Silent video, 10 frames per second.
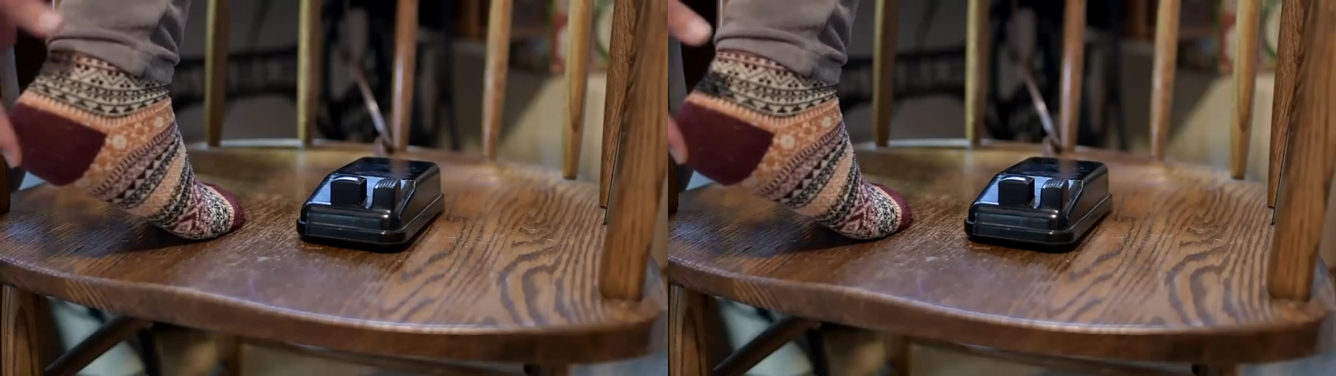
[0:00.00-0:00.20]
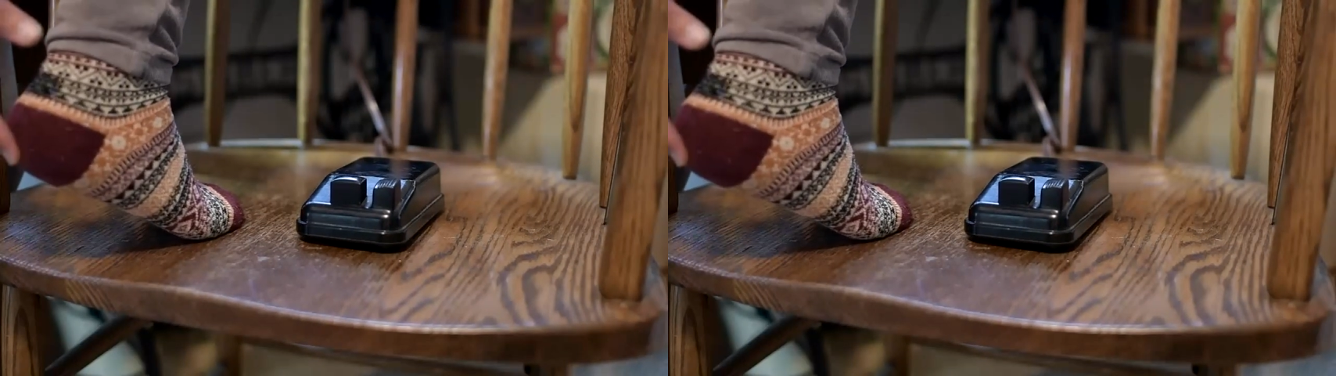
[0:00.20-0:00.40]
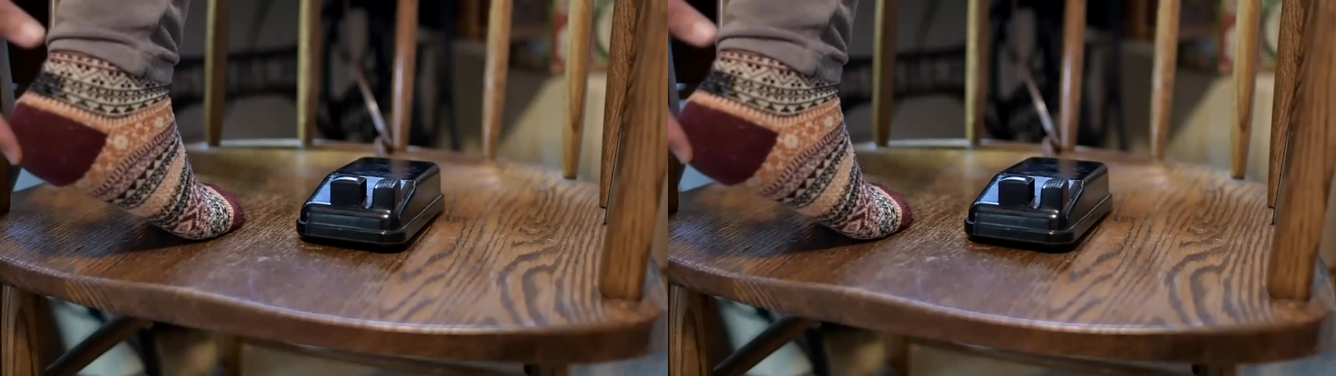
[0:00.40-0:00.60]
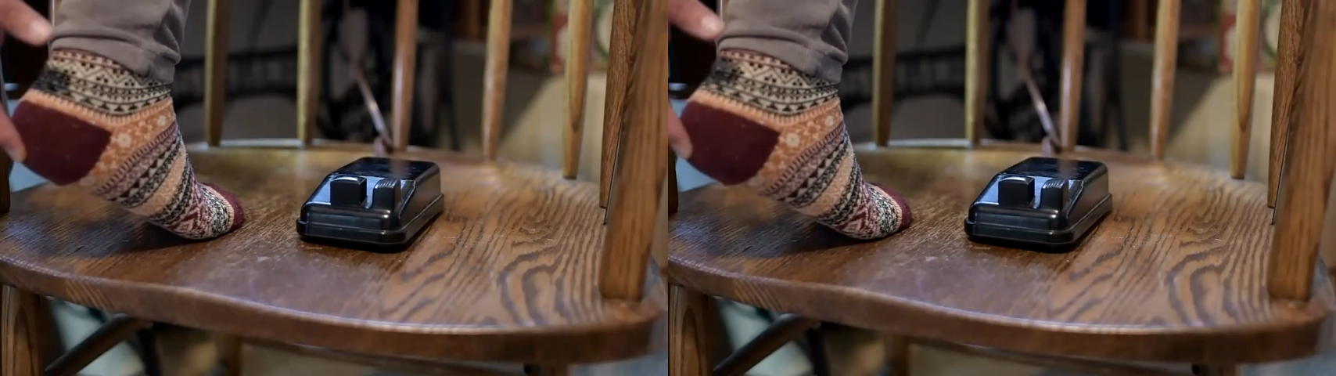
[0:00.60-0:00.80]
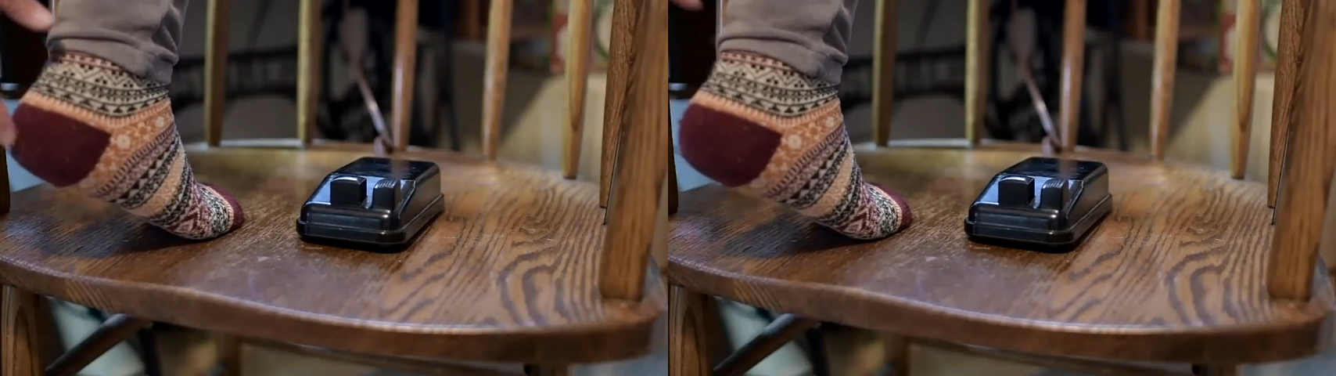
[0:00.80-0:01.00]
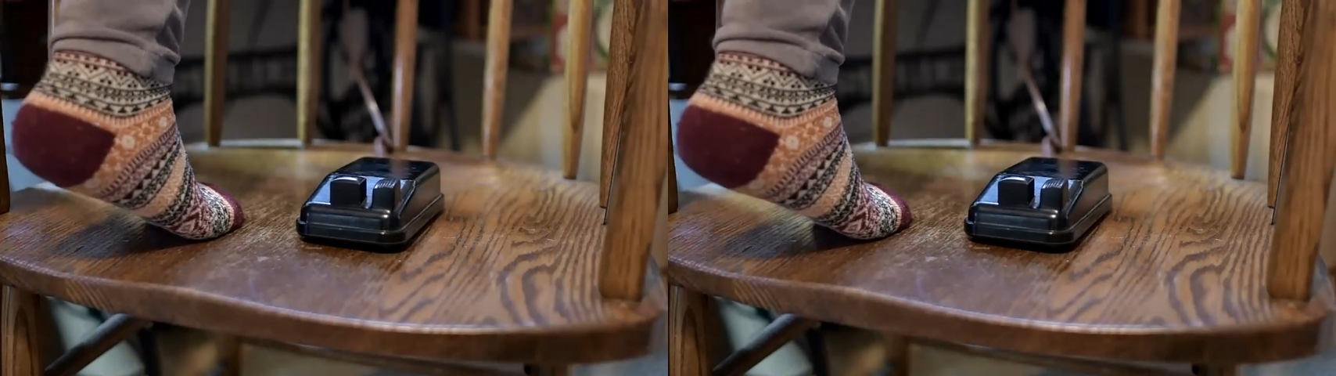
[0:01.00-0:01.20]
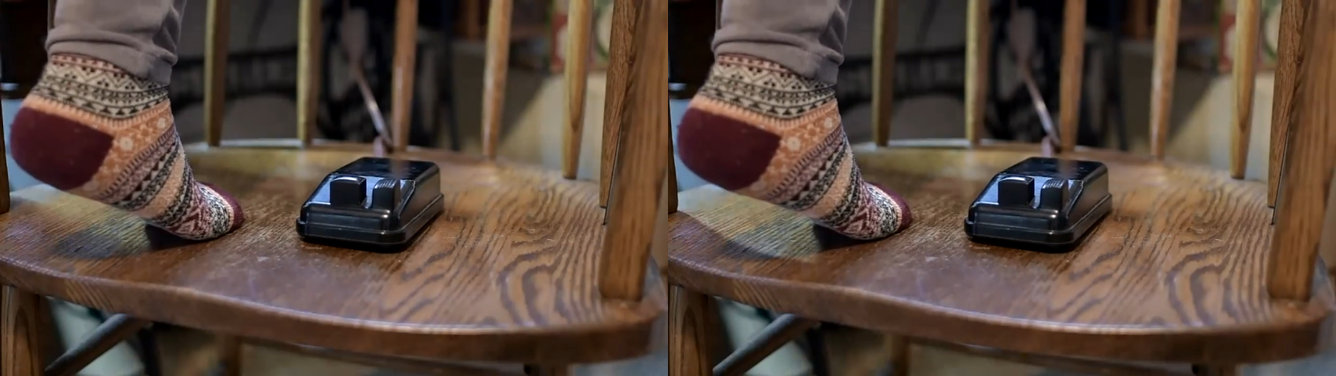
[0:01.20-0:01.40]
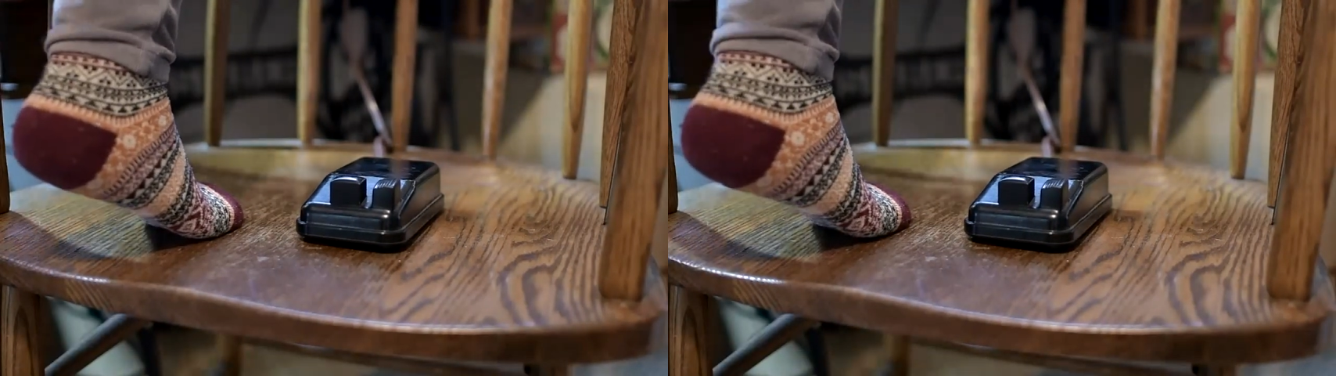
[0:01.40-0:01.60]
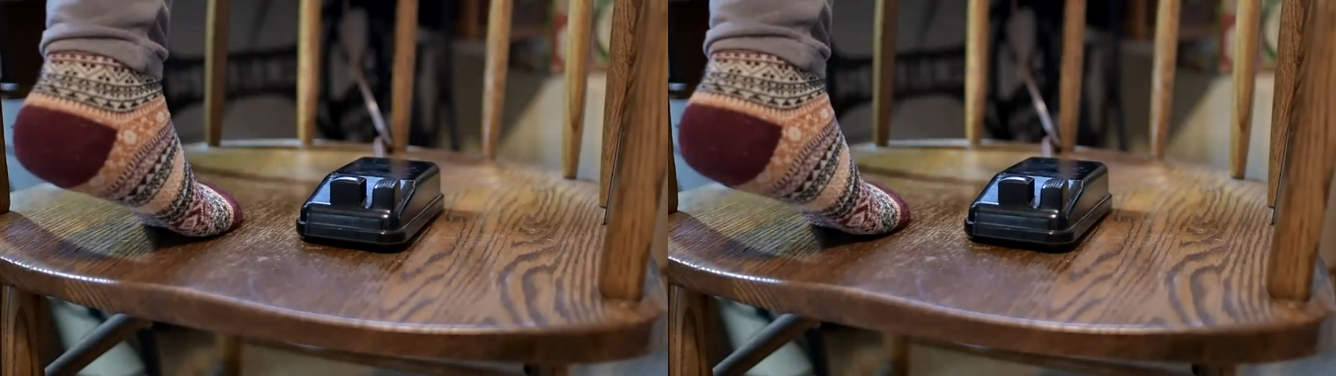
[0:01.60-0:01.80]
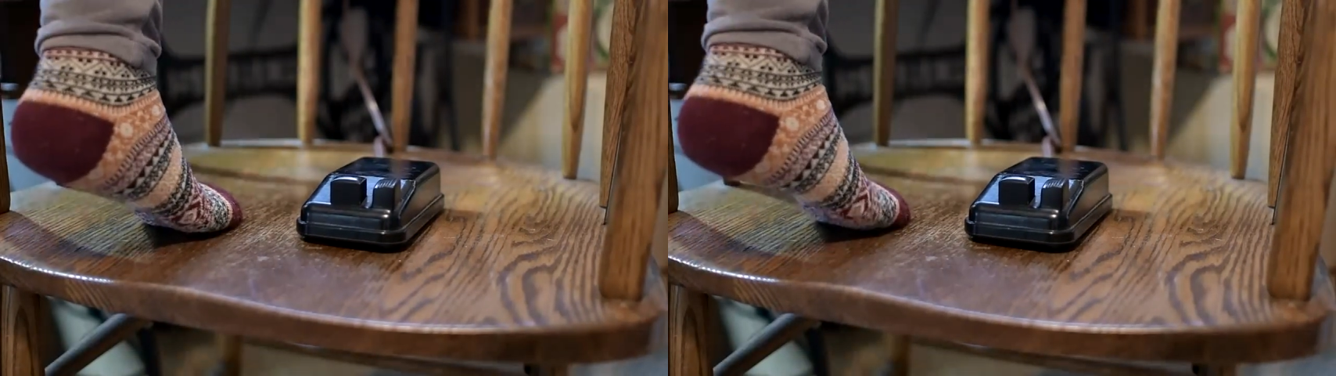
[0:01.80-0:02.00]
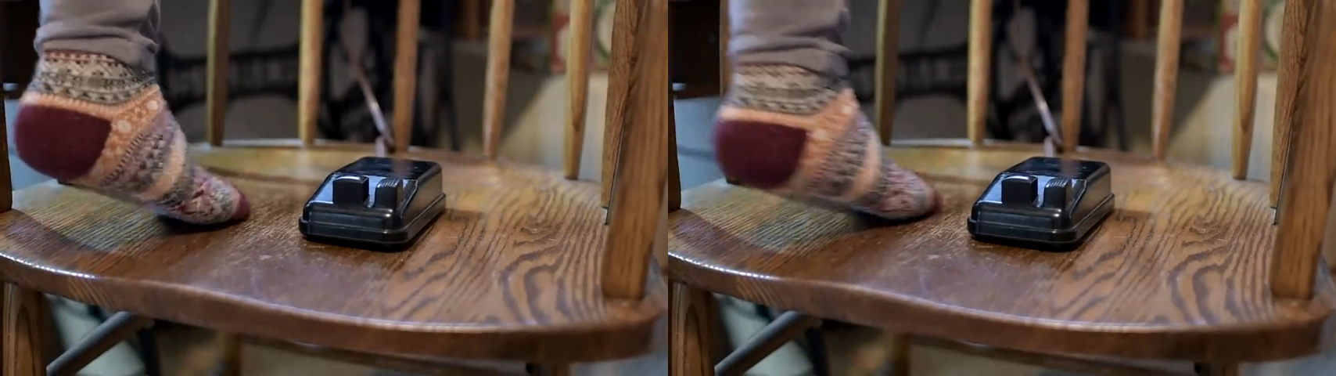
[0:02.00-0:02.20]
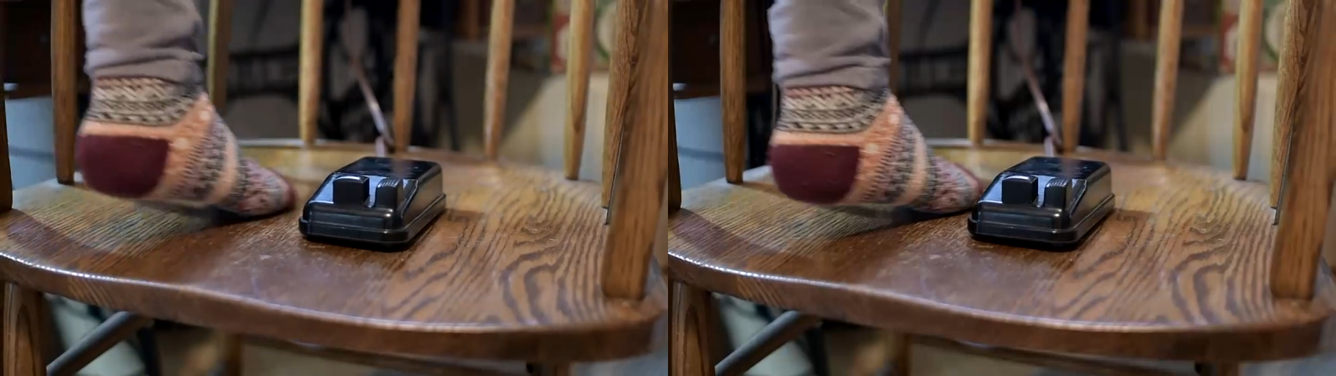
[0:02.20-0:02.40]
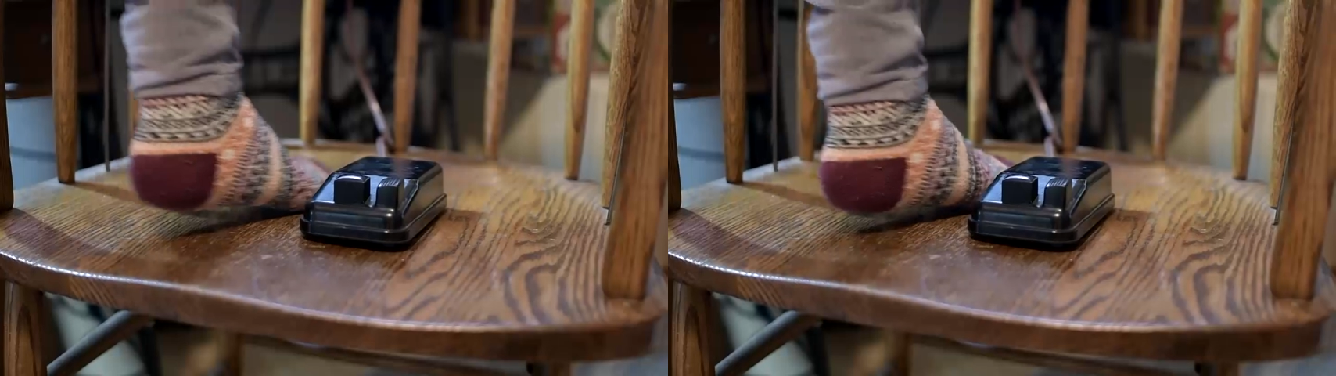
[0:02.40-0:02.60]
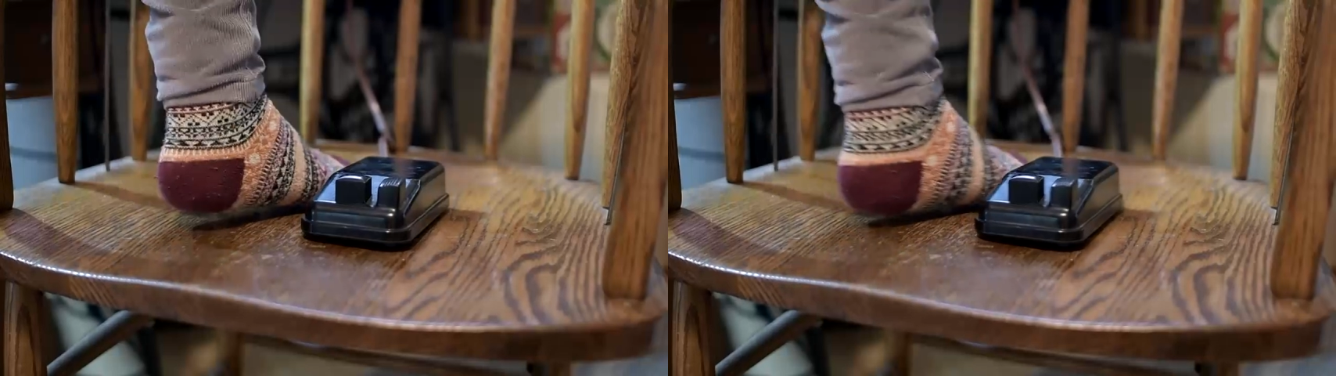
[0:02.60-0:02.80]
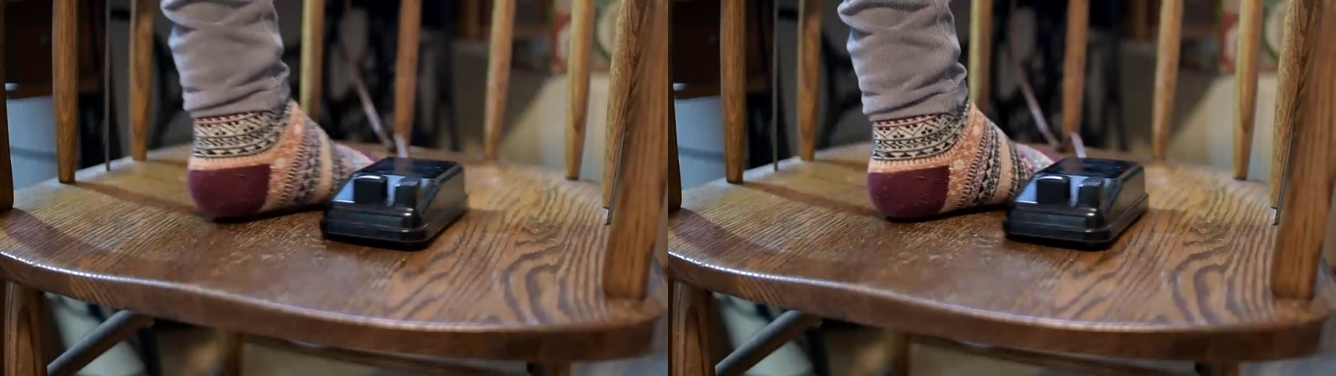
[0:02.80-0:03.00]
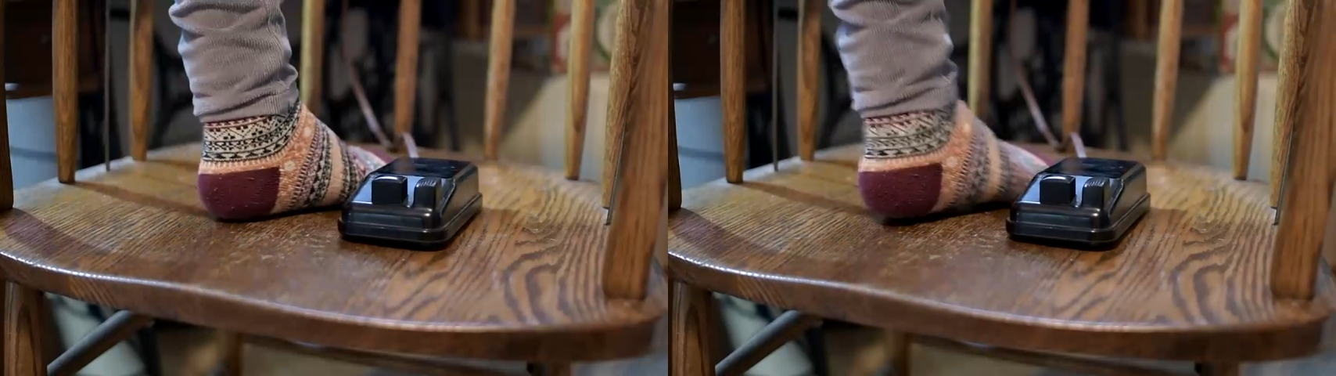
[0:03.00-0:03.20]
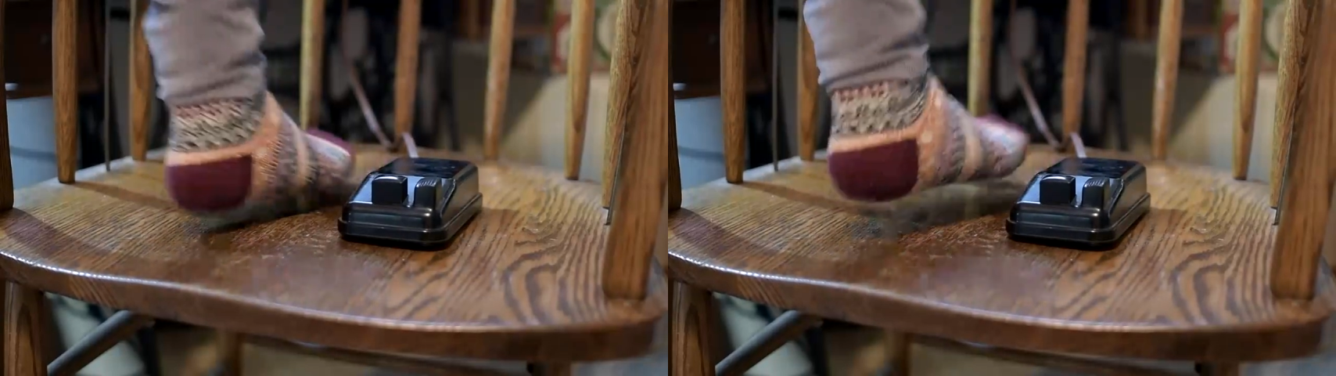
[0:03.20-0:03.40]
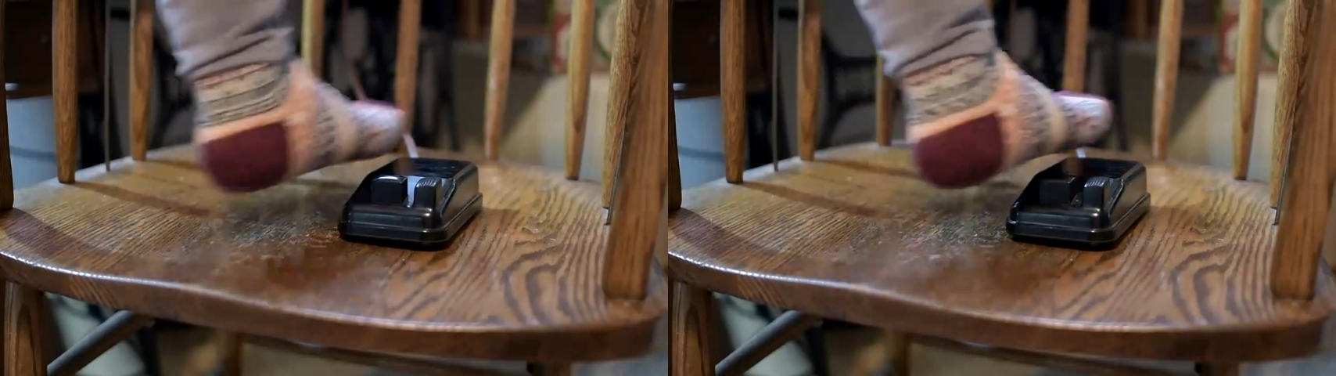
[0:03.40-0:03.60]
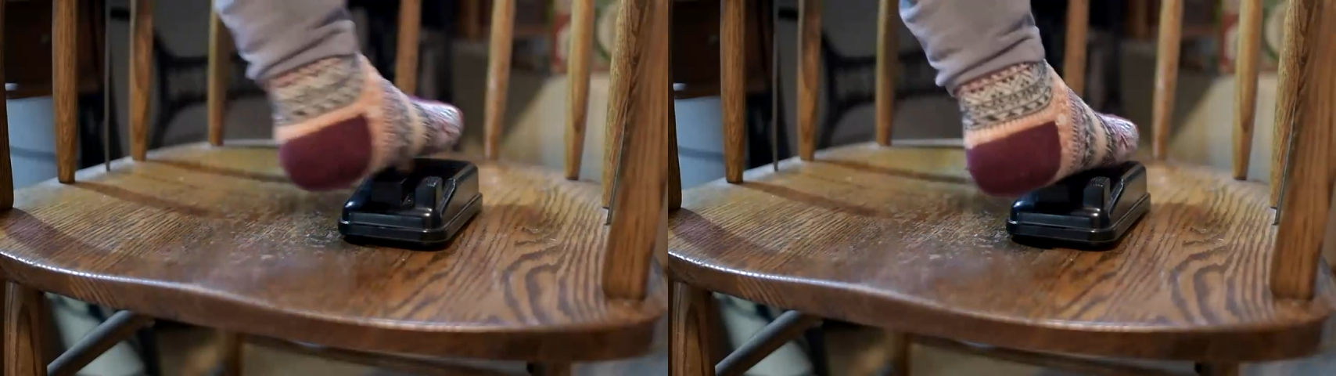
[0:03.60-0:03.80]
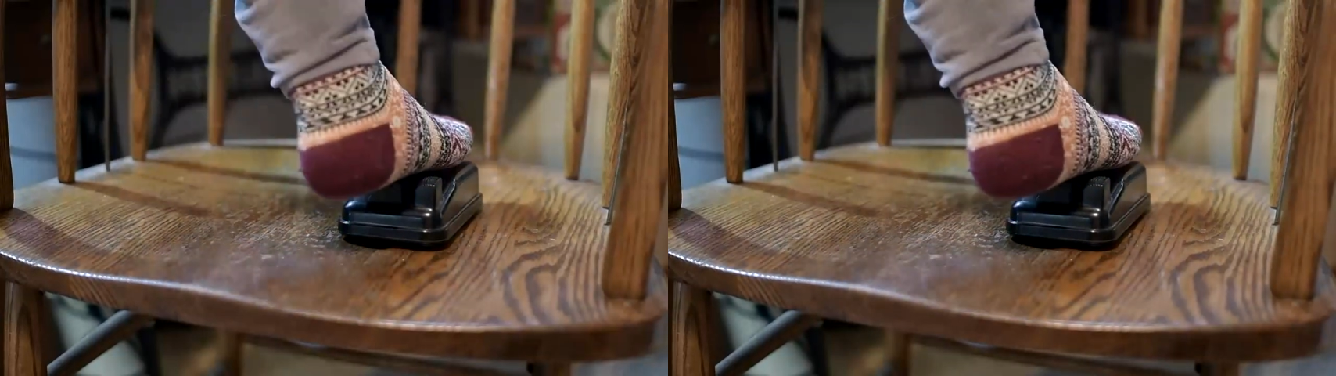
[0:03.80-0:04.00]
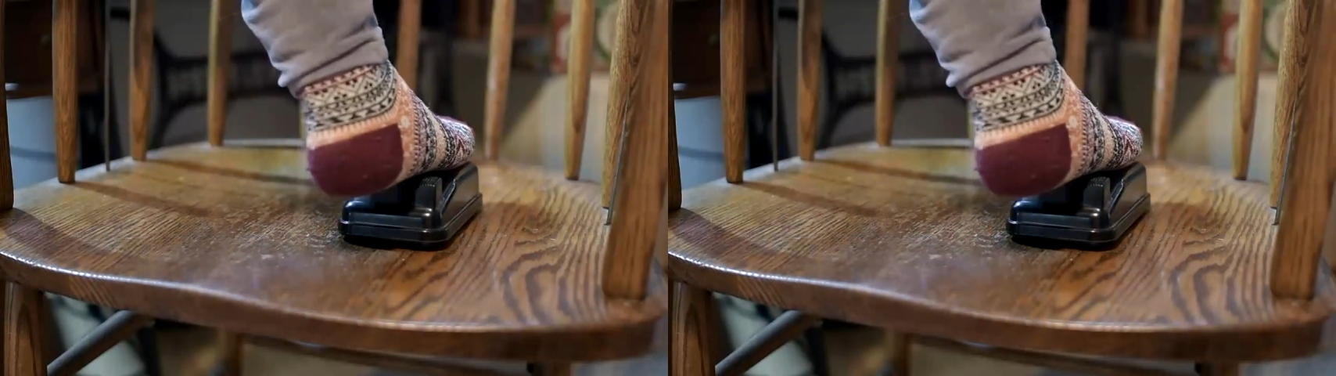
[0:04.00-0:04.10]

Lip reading: [unreadable: no face in view]